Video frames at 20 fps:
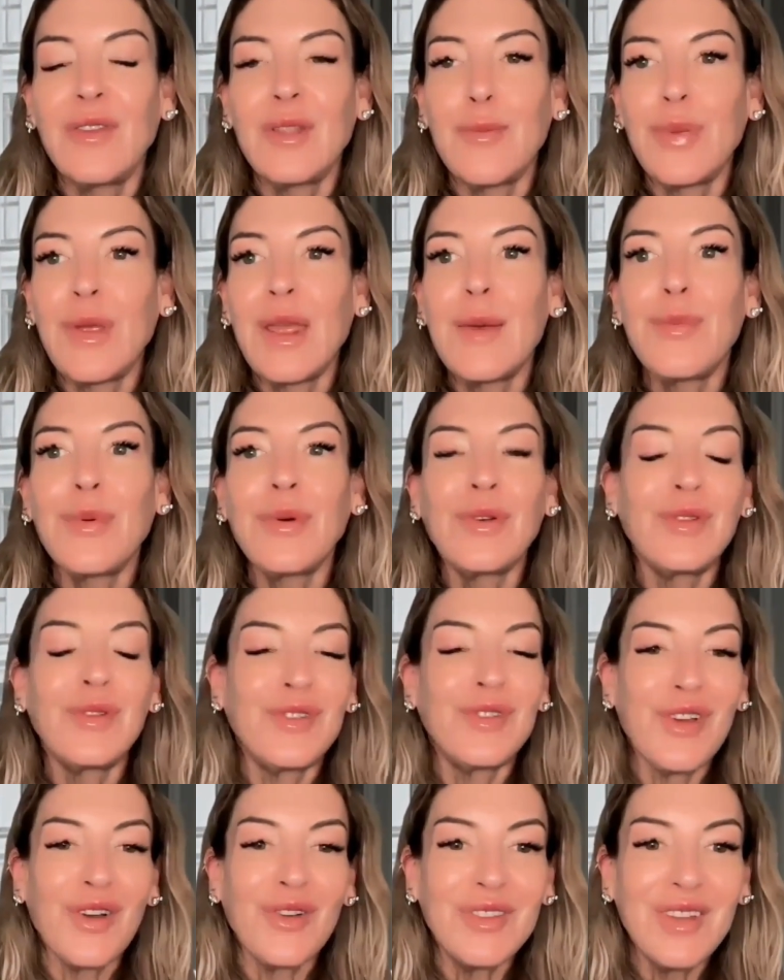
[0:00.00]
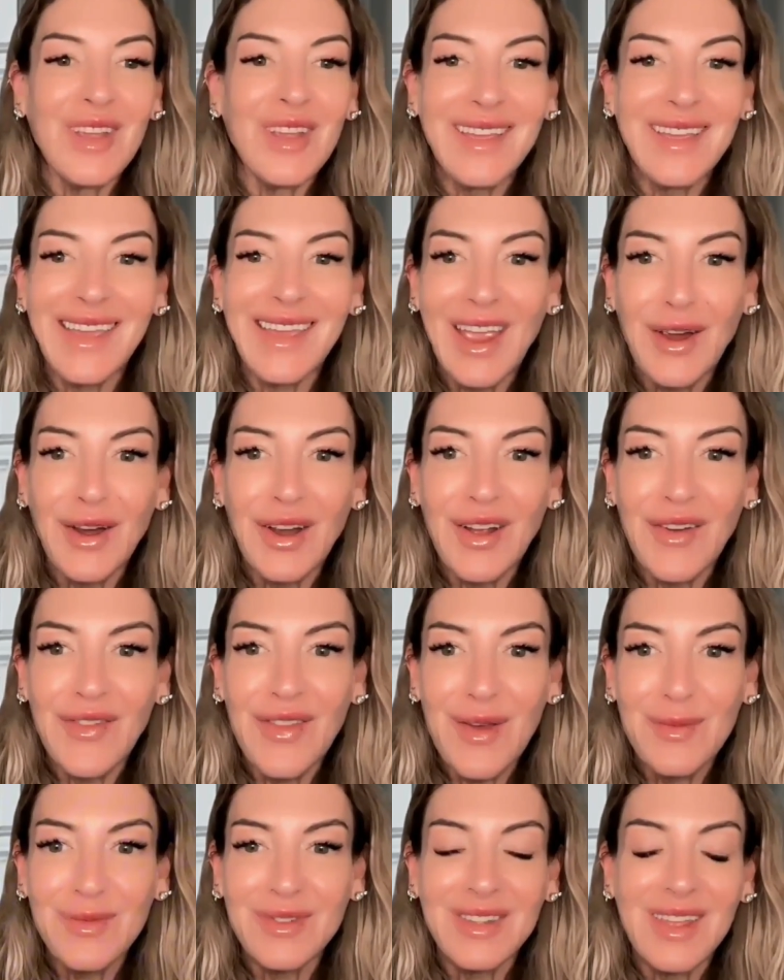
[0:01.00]
the people who don't take care of
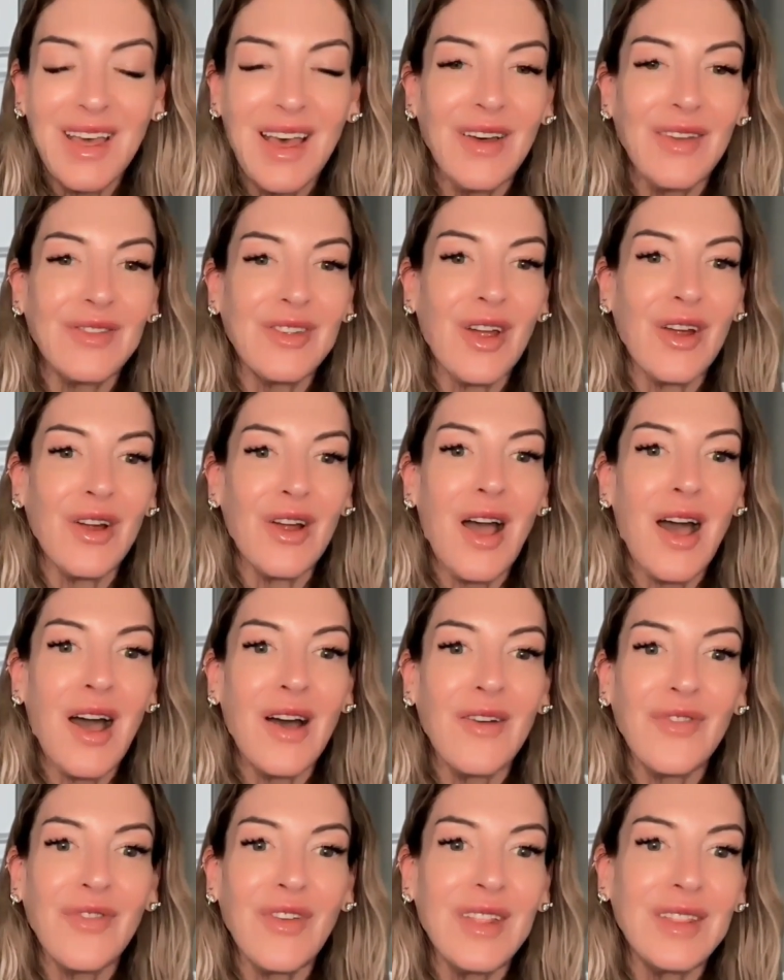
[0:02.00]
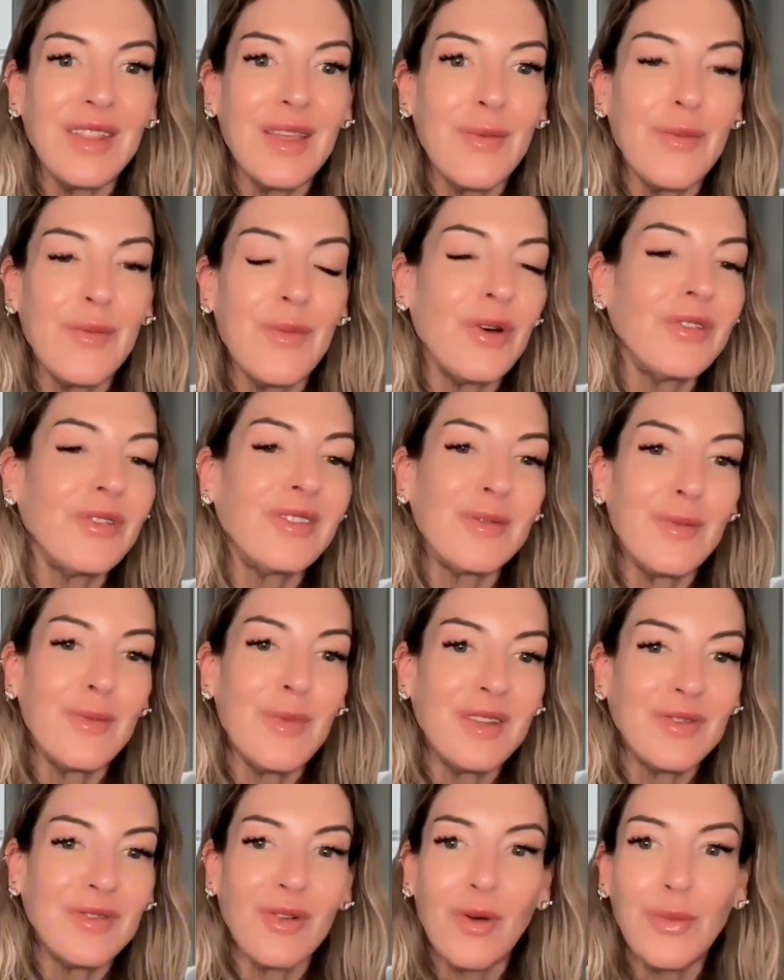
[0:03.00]
themselves are often the most
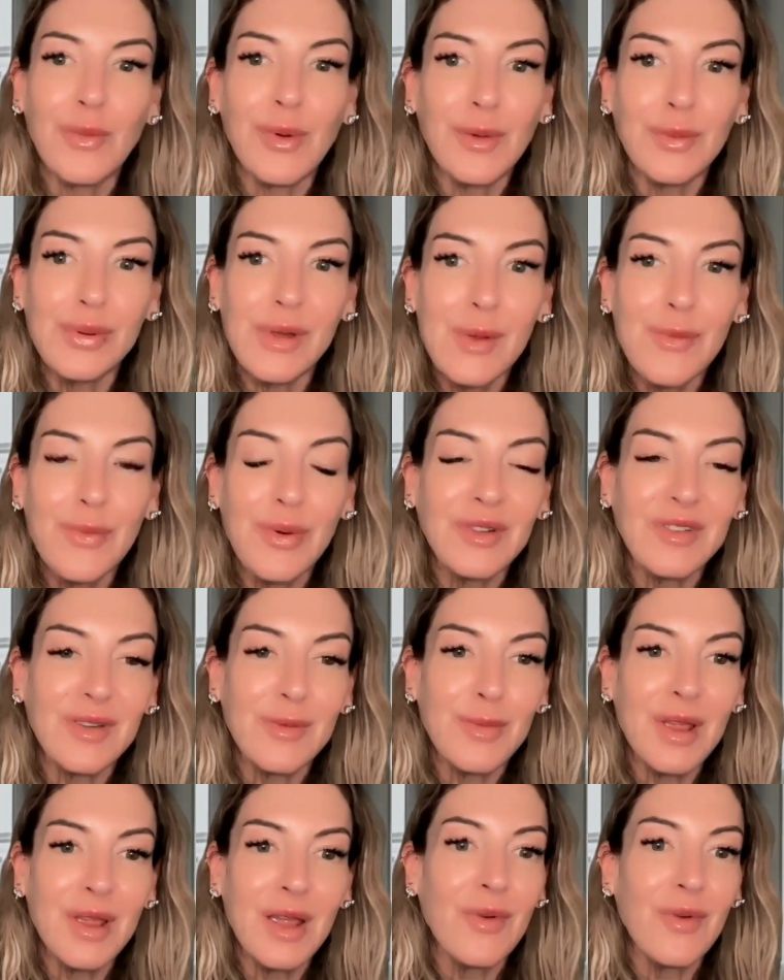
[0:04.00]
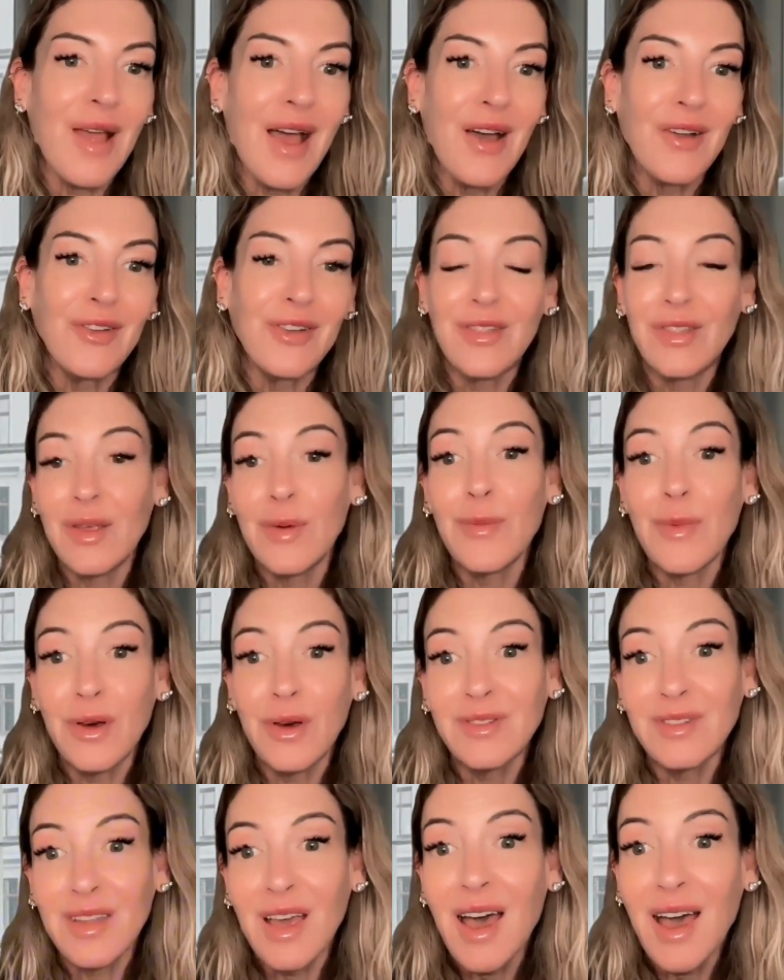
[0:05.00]
miserable people to be around and the
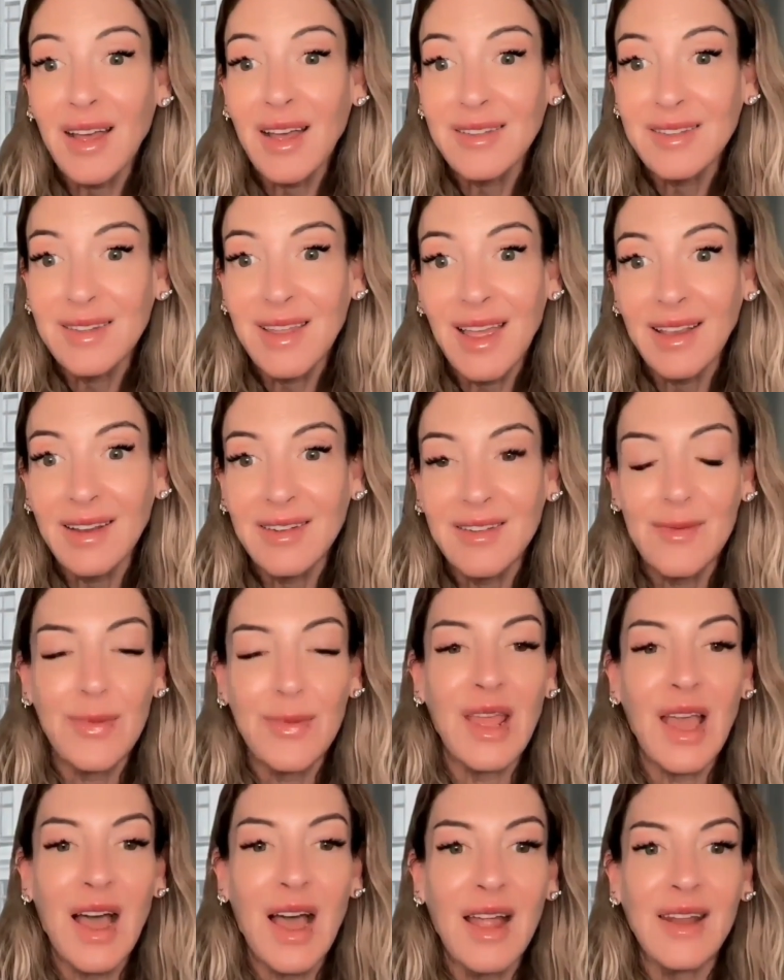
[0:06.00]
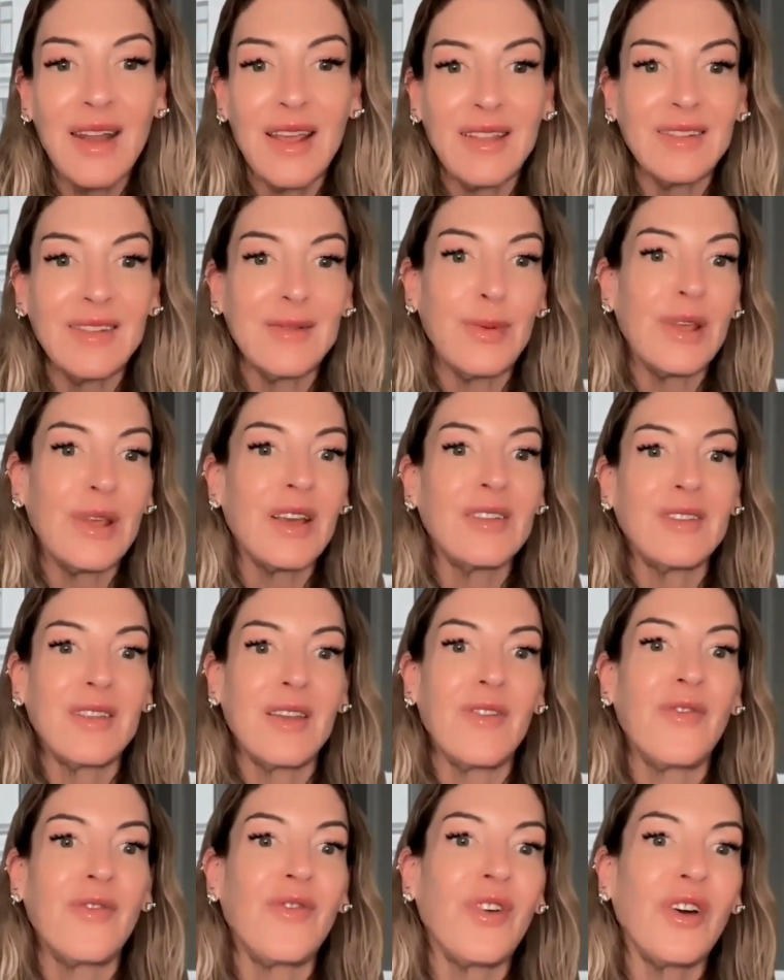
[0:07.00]
most toxic, to be honest, because
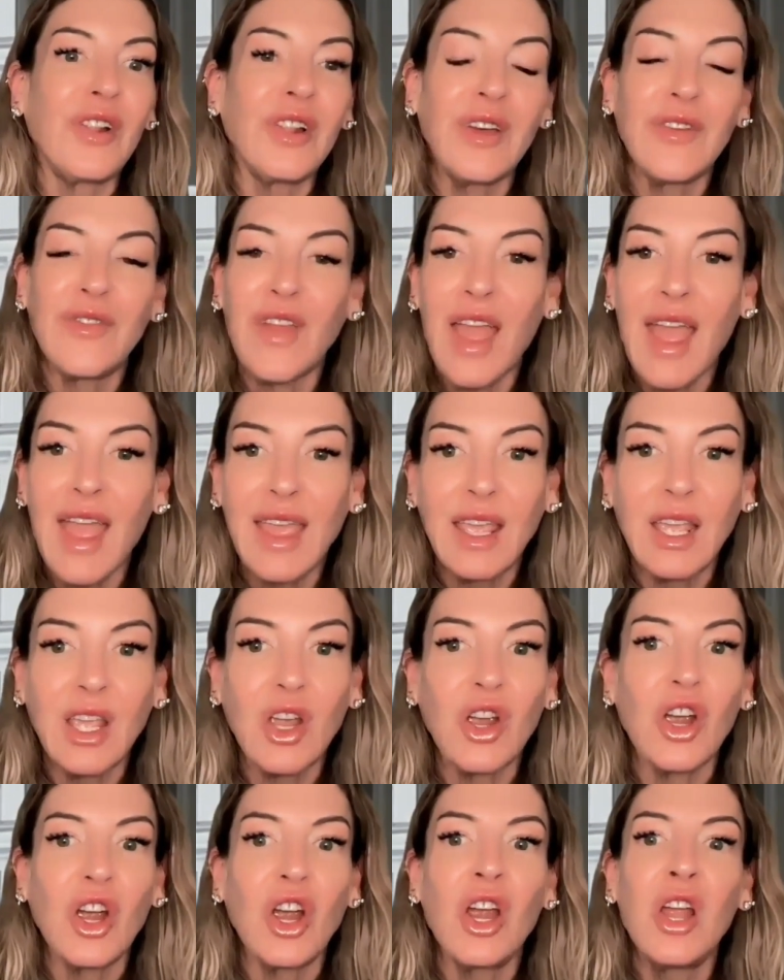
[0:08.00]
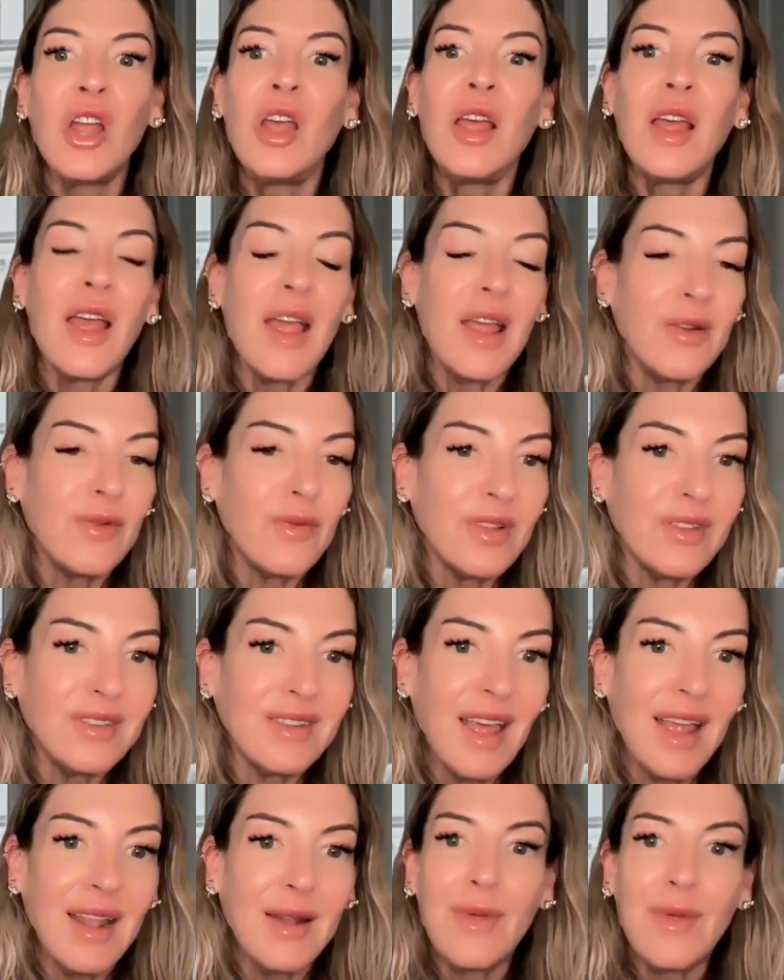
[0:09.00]
they're full of anger and
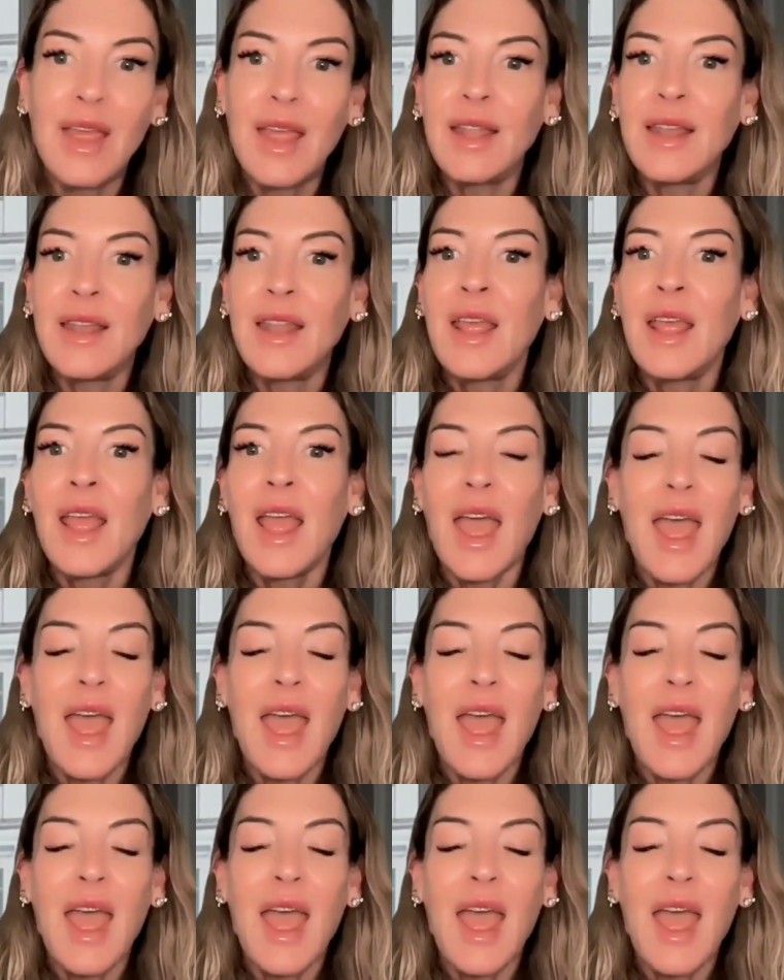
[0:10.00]
resentment